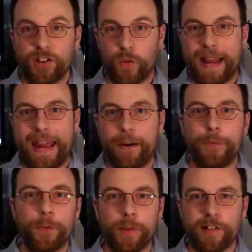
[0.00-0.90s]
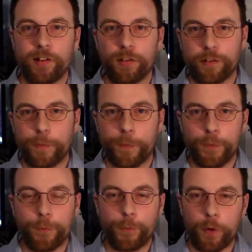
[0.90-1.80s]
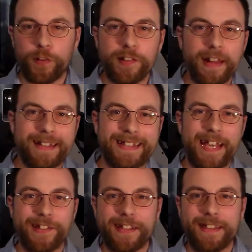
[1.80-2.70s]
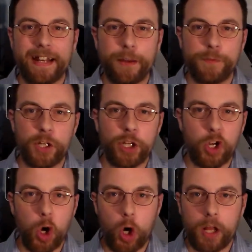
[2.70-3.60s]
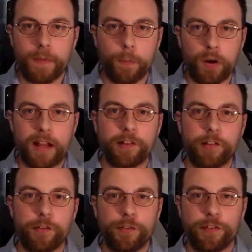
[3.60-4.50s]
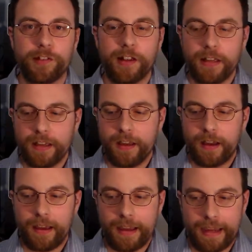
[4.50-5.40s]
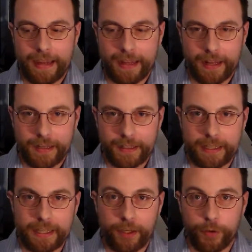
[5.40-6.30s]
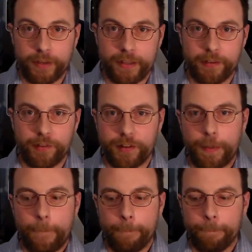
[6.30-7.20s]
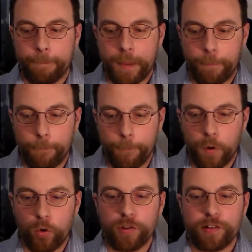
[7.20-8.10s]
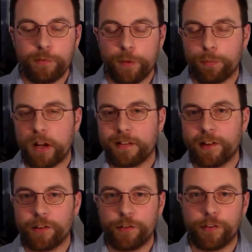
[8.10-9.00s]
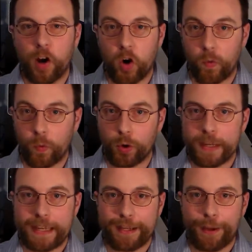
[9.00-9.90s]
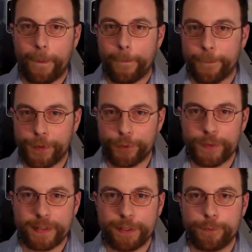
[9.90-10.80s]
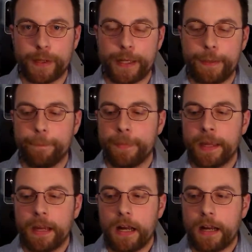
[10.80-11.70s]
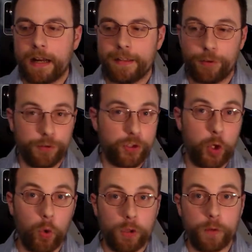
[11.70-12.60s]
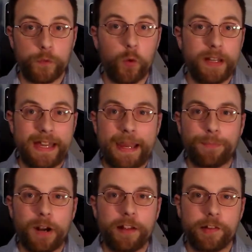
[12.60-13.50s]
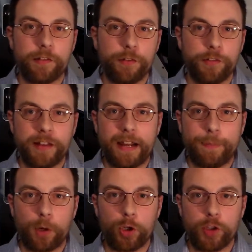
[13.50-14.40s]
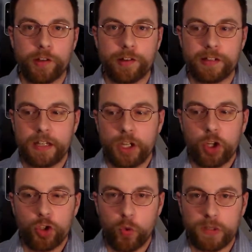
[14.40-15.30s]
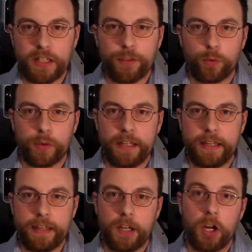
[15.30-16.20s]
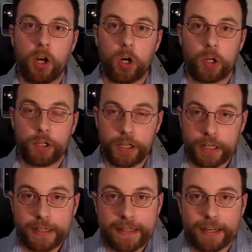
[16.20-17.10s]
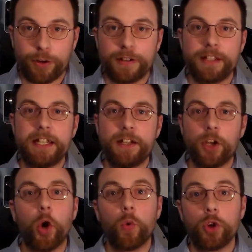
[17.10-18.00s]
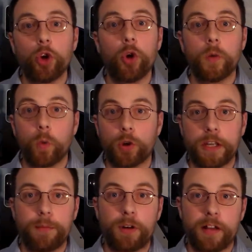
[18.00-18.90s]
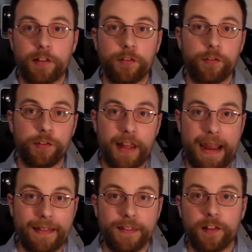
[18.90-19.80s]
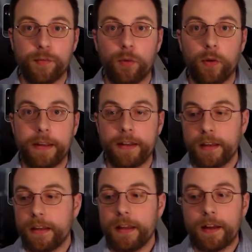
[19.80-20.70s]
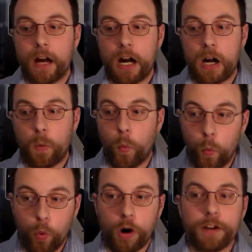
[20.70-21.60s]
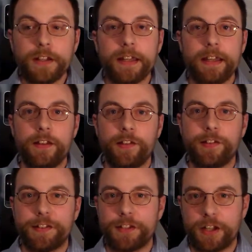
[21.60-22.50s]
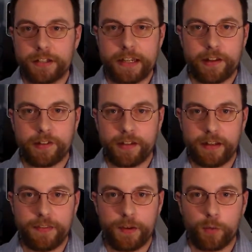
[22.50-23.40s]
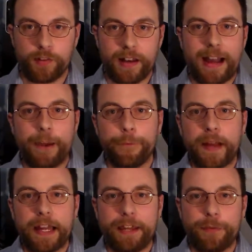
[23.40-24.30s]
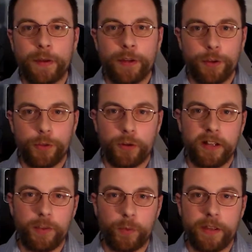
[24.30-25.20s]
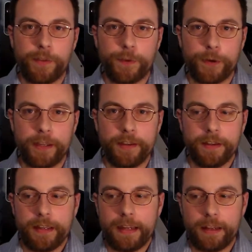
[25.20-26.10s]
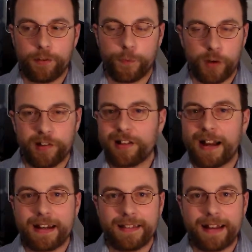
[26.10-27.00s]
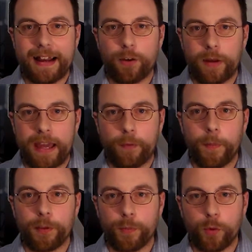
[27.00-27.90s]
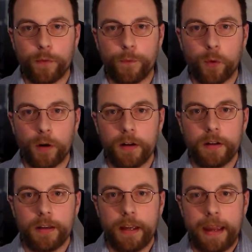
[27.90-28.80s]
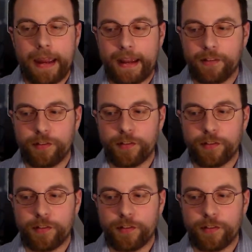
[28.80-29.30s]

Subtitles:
So I have the results from the first set of testing that I've done on the processors, and here it is. Most of the processors are working perfectly fine. There are a total of 28 processors that I purchased. 23 are guaranteed known good working processors at this point. One is still untested. There was an i5 3330. It's for a socket that I don't have a motherboard for, and